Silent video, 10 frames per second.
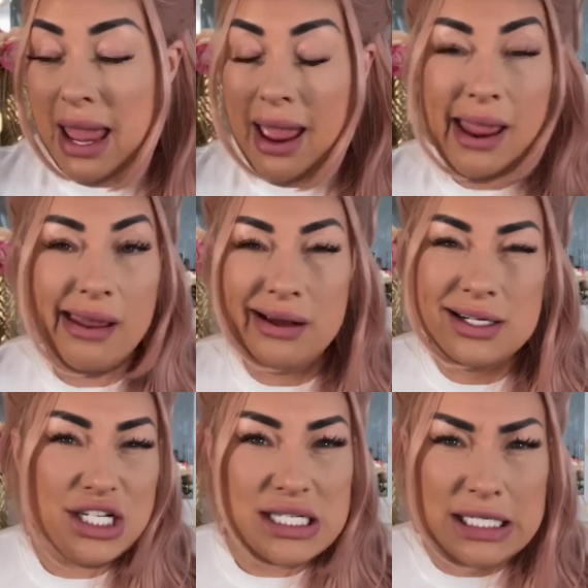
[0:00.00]
And
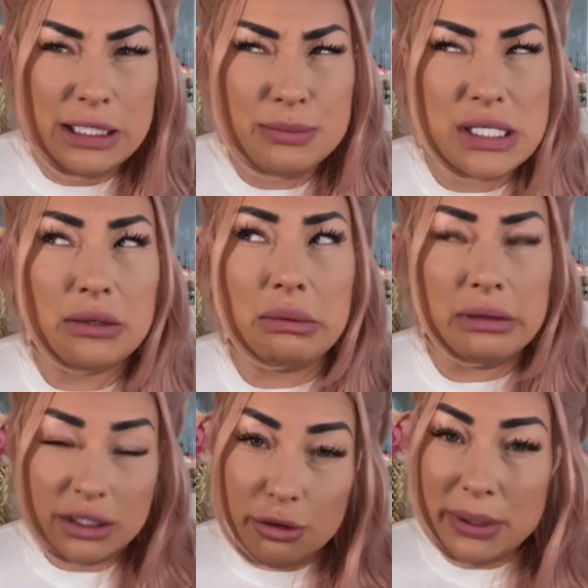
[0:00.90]
it just seems a
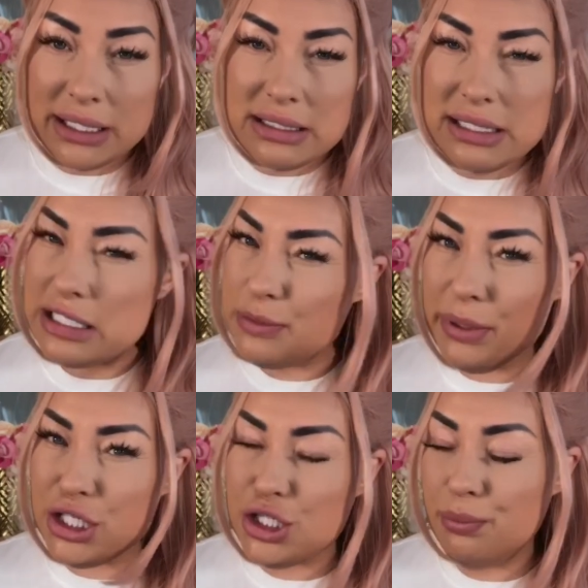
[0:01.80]
little bit
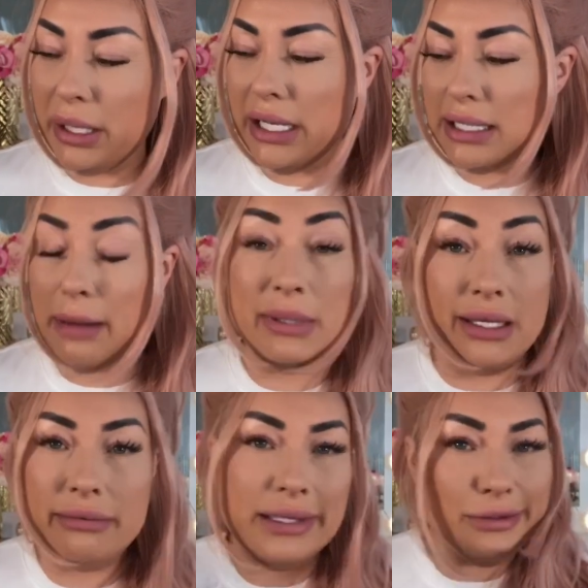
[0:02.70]
suspicious, but I
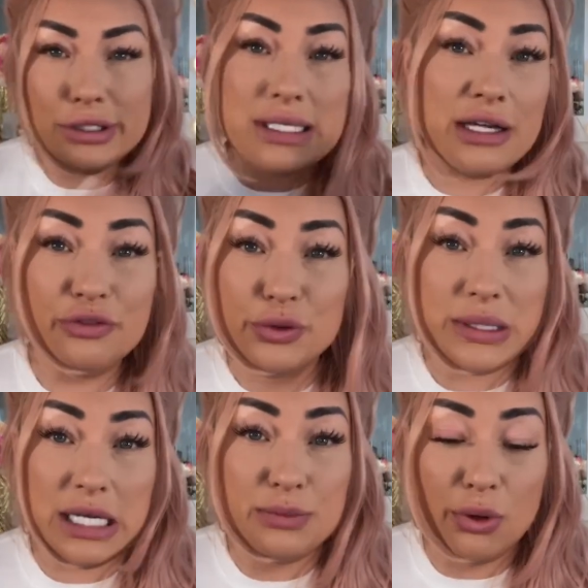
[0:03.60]
mean, it looks like a
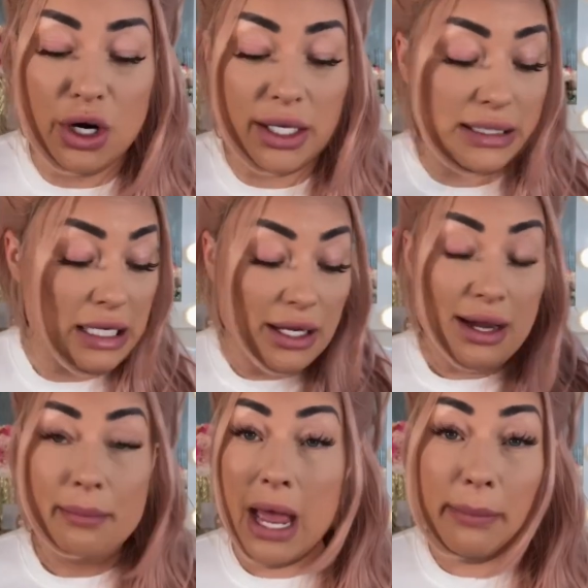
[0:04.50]
full-size product.
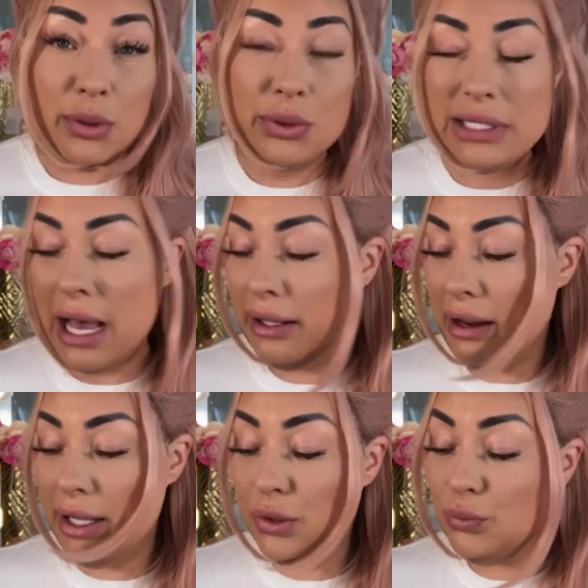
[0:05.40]
I'm happy with that.
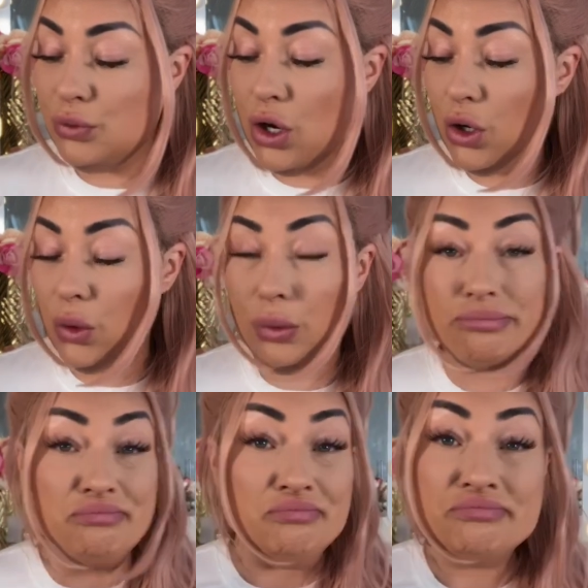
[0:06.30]
I don't know
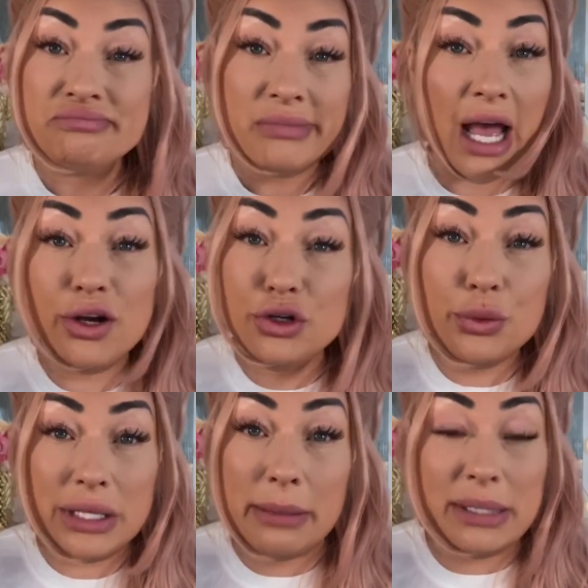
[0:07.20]

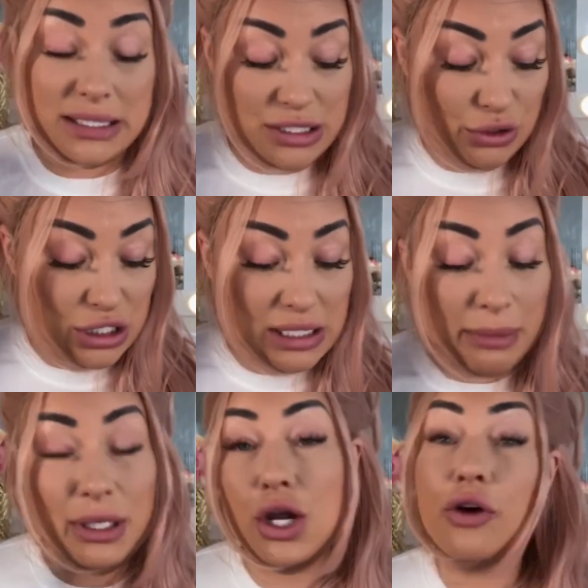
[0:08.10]
what that means. So just let
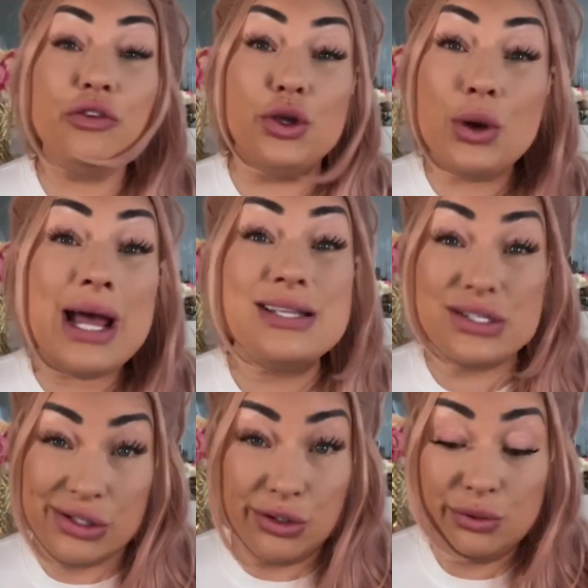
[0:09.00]
me know if you guys
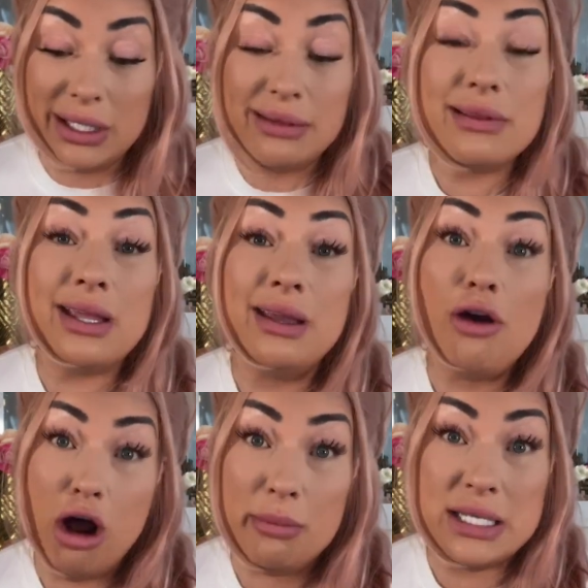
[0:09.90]
do in the
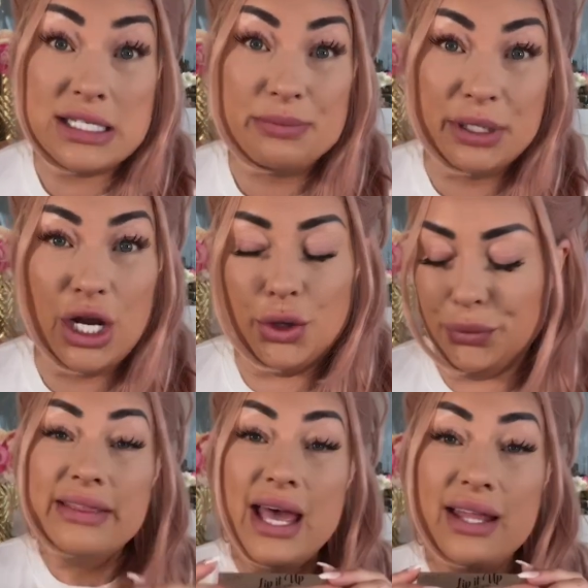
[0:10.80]
comments
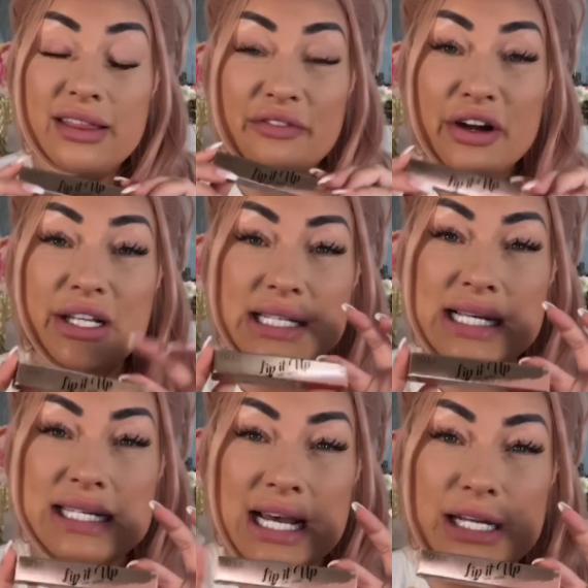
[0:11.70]
below. Then the very
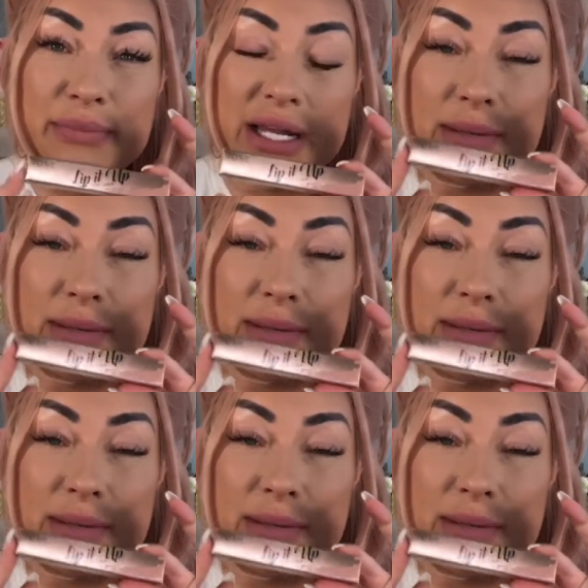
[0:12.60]
last item that I'm